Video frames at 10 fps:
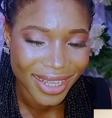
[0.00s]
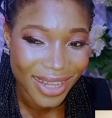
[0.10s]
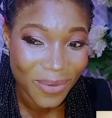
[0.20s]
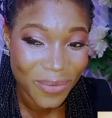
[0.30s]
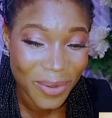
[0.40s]

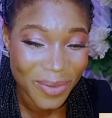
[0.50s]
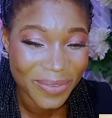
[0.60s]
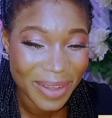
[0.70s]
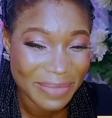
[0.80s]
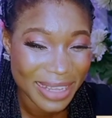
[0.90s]
the
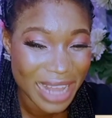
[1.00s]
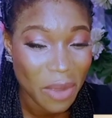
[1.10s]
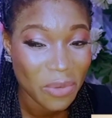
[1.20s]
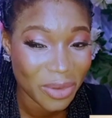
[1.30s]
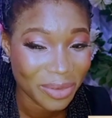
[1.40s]
warmth. I mean,
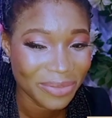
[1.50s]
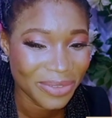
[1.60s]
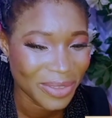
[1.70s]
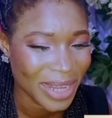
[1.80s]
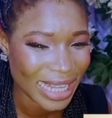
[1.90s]
that warmth,
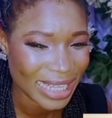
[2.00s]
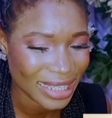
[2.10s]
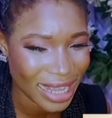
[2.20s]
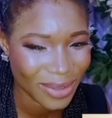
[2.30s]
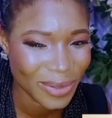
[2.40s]
you
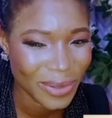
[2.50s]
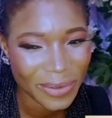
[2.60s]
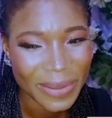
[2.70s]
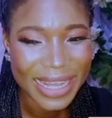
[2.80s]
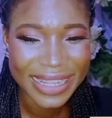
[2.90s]
understand. You
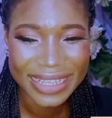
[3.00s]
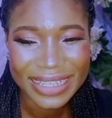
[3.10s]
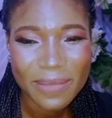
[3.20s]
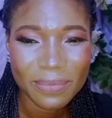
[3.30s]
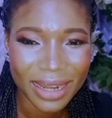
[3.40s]
know, they
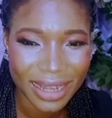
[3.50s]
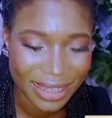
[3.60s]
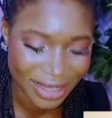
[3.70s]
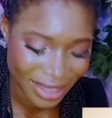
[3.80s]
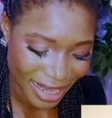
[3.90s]
say blood
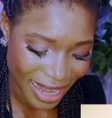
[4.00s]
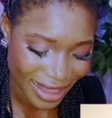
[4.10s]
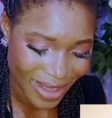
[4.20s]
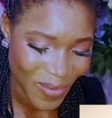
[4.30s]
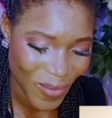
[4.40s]
is thicker
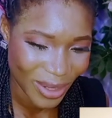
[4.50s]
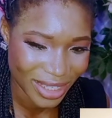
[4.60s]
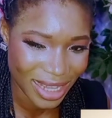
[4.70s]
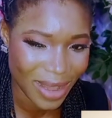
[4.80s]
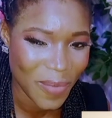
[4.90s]
than
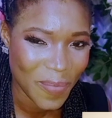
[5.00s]
water.